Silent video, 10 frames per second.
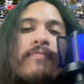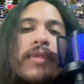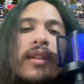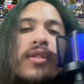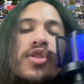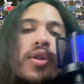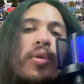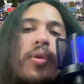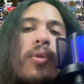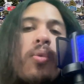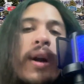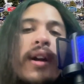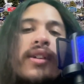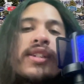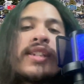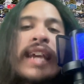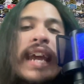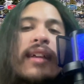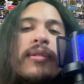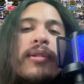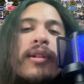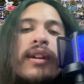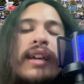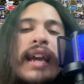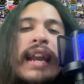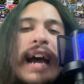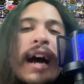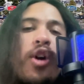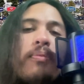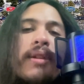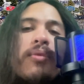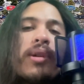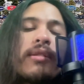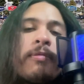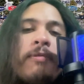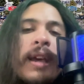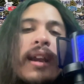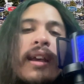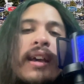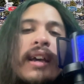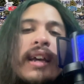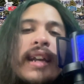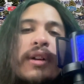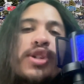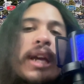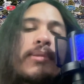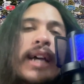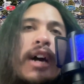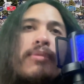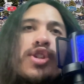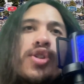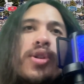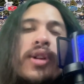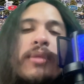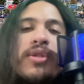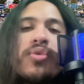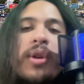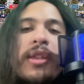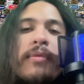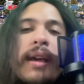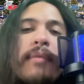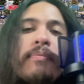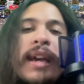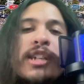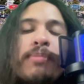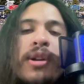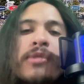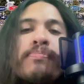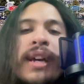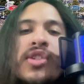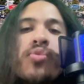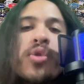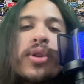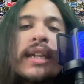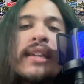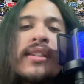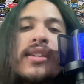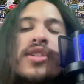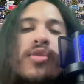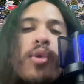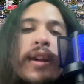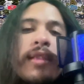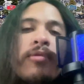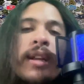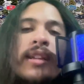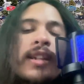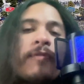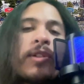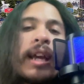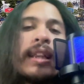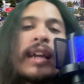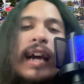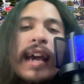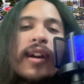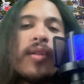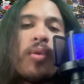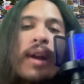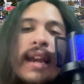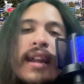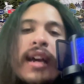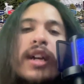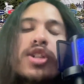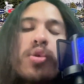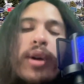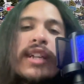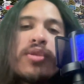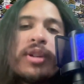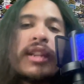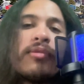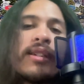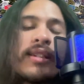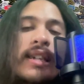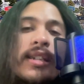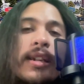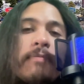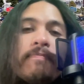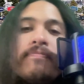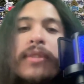So where does Taylor and Outman really fit? Now, James Outman, sure, he was one of the baseball's best rookies in 23. Let's not forget the guy had a great 2023 season.